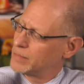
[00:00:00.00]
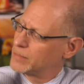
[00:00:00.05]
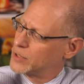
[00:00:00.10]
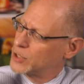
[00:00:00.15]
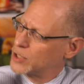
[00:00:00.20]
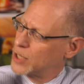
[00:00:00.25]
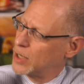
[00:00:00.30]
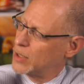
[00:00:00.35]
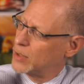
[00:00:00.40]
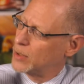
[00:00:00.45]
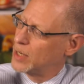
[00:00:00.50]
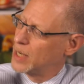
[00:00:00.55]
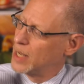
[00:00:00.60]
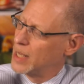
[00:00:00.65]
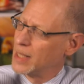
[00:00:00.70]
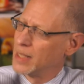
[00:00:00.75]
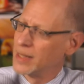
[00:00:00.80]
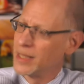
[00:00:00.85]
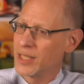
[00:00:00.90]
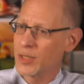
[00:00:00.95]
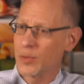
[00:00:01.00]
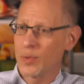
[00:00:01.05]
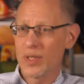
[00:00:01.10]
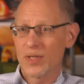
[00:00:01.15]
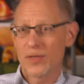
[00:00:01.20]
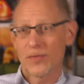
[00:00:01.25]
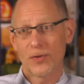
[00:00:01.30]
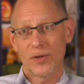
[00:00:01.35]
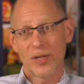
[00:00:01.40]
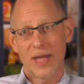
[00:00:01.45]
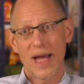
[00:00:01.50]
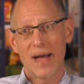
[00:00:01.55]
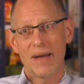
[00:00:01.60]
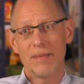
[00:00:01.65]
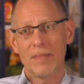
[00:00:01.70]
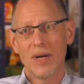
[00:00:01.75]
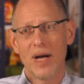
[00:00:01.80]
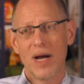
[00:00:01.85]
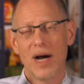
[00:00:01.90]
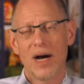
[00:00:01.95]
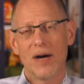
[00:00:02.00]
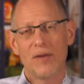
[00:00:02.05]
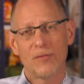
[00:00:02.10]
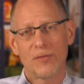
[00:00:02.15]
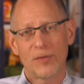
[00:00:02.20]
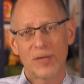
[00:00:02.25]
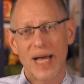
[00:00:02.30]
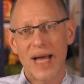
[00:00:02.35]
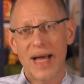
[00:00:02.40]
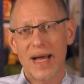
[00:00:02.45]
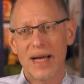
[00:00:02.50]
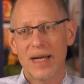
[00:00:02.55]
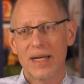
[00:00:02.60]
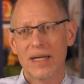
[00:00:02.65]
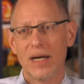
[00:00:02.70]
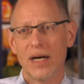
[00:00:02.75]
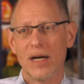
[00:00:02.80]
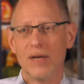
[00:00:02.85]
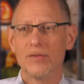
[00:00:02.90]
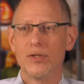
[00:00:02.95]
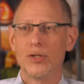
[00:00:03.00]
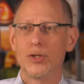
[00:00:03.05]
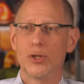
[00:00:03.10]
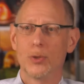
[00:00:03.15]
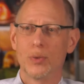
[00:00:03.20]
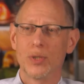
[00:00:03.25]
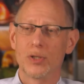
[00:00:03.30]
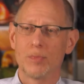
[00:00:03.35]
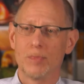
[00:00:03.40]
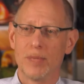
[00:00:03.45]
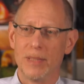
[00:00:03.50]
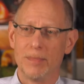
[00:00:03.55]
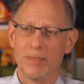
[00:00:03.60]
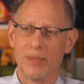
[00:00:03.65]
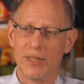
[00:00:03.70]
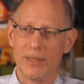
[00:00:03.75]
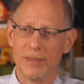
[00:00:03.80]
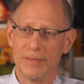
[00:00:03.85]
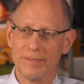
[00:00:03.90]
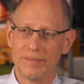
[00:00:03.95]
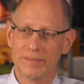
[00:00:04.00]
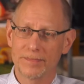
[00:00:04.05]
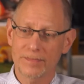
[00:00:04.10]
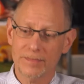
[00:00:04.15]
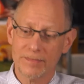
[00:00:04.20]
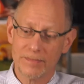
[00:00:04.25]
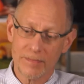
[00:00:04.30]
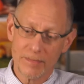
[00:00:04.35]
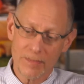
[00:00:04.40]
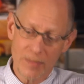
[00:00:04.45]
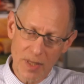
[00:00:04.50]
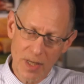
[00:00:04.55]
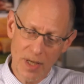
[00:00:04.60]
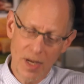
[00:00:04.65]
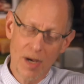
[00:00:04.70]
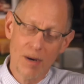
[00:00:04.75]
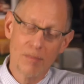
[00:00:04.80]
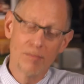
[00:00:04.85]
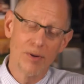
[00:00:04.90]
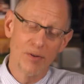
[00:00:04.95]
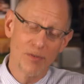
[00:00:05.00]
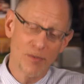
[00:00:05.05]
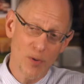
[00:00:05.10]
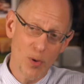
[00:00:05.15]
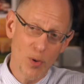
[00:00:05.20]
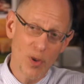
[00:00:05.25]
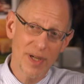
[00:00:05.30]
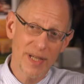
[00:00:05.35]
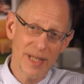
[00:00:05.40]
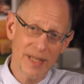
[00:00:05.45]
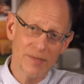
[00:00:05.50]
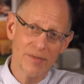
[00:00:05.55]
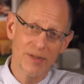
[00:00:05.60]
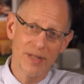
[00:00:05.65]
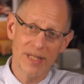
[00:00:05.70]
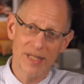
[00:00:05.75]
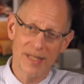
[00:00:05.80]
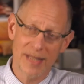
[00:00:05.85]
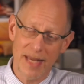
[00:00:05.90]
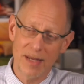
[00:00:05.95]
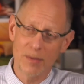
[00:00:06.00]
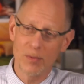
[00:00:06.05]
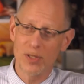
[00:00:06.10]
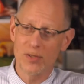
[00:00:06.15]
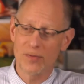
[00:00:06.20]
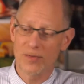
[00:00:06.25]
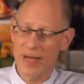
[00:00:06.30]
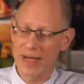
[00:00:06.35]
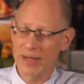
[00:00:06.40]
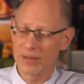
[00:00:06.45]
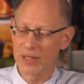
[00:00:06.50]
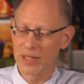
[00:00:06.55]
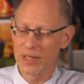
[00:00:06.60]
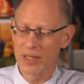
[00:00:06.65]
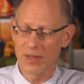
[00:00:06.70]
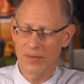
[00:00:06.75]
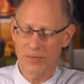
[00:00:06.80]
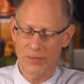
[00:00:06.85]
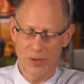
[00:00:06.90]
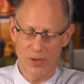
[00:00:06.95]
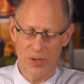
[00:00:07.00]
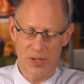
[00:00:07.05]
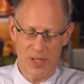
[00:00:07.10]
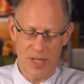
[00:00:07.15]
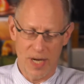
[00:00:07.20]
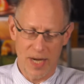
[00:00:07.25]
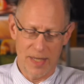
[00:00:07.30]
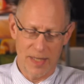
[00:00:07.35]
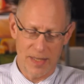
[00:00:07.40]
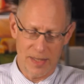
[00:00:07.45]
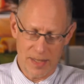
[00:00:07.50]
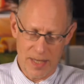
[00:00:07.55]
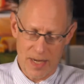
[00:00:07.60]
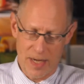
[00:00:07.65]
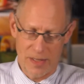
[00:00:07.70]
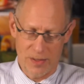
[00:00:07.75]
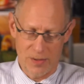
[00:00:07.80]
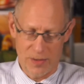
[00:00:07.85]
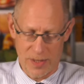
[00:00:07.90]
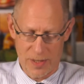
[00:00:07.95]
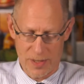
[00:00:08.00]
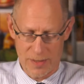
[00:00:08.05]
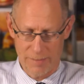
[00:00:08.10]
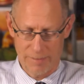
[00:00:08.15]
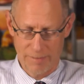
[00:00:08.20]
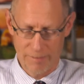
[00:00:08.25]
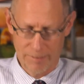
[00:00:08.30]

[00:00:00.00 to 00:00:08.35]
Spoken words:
So this was for them a flag of the Jewish people before even the state was founded in the first Zionist Congress.